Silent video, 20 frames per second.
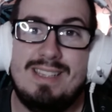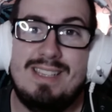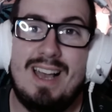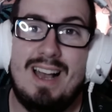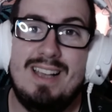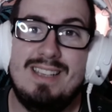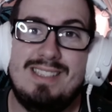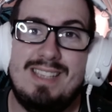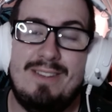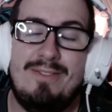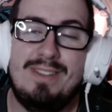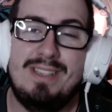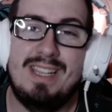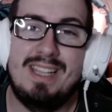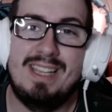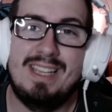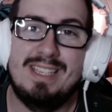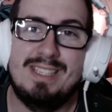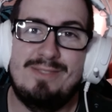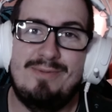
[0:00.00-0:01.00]
guys,
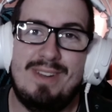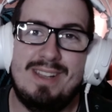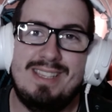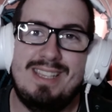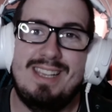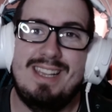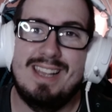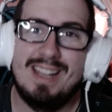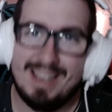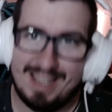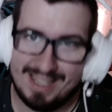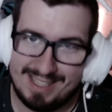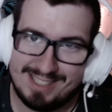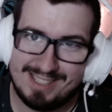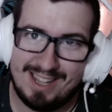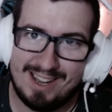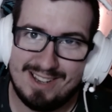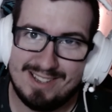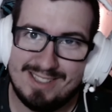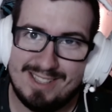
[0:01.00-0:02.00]
everything is ready, let's
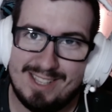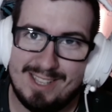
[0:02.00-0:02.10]
start.